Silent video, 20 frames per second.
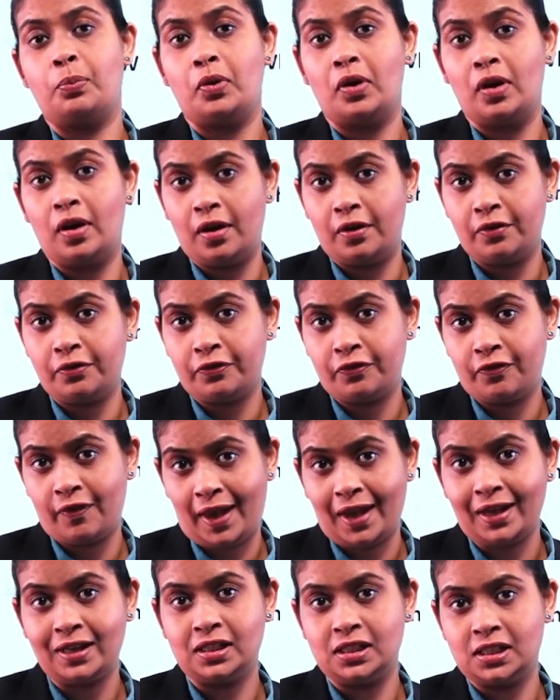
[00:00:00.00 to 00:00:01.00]

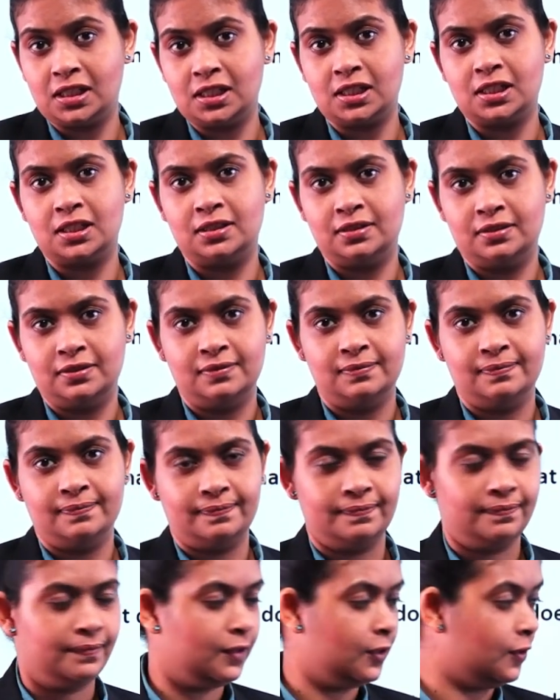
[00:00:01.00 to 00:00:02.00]
Perfect.
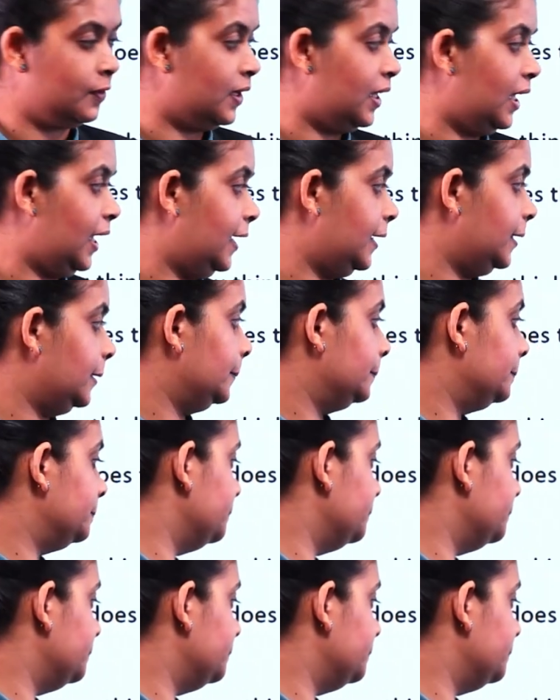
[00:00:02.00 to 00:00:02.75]
Okay.